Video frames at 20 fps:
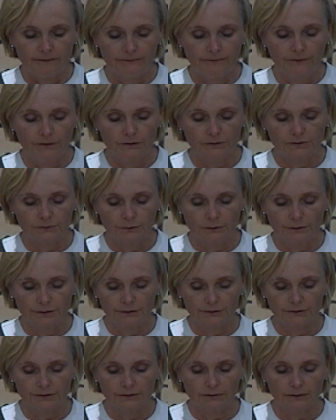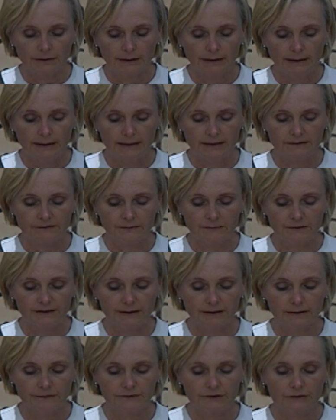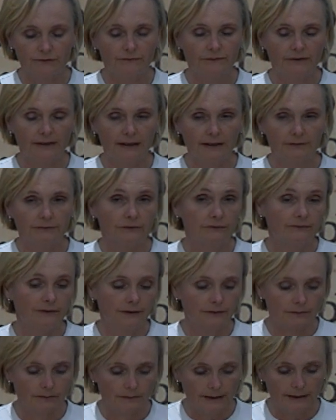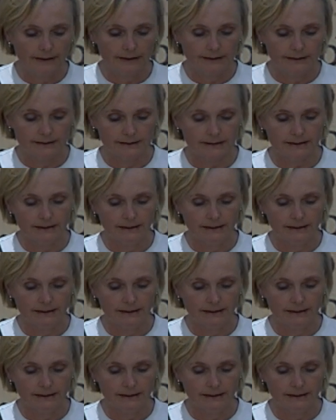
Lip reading: Those workers organized themselves to fight for their rights